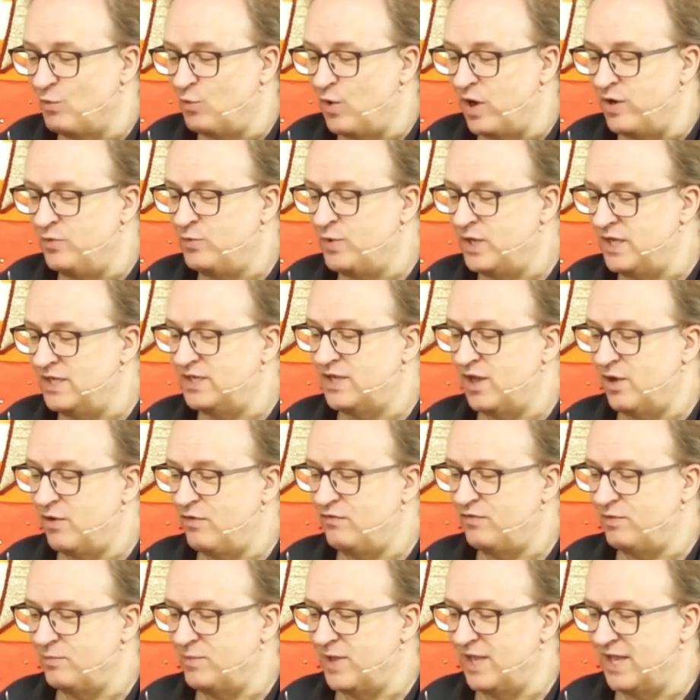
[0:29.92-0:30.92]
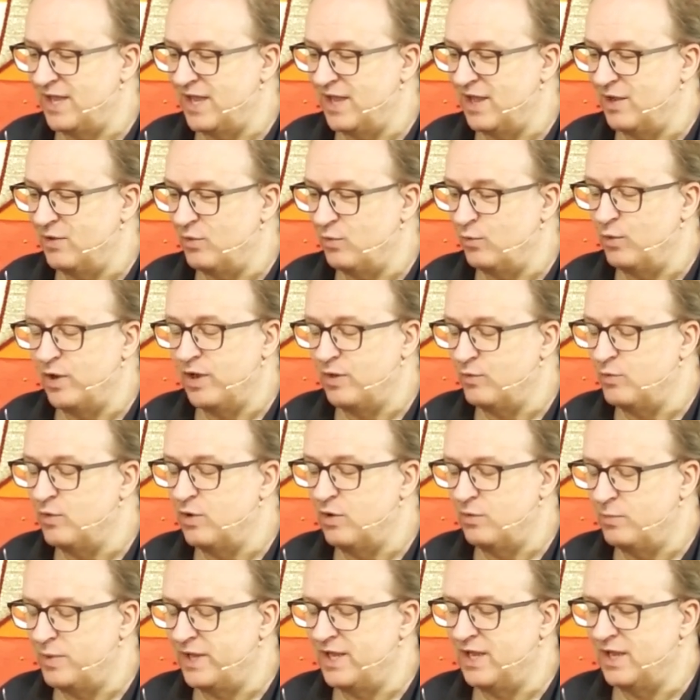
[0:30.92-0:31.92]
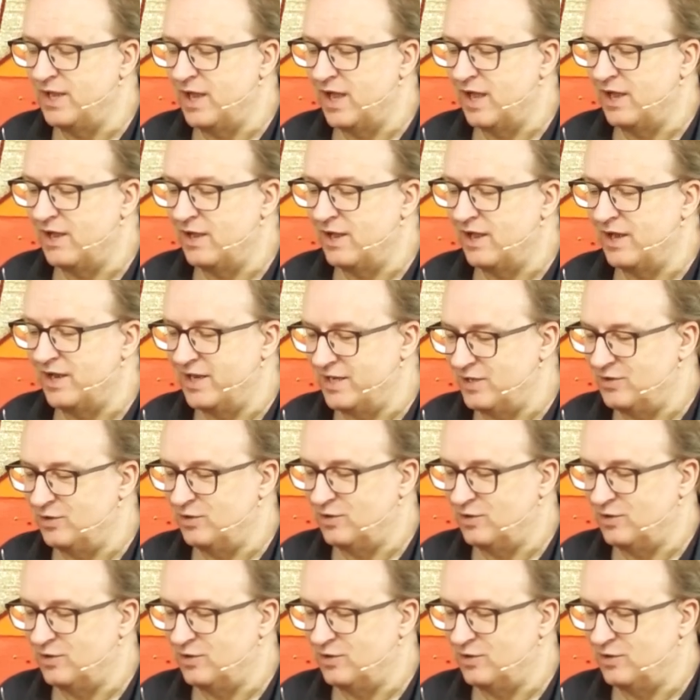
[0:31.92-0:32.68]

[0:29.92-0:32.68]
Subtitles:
when we go from here, we will be a little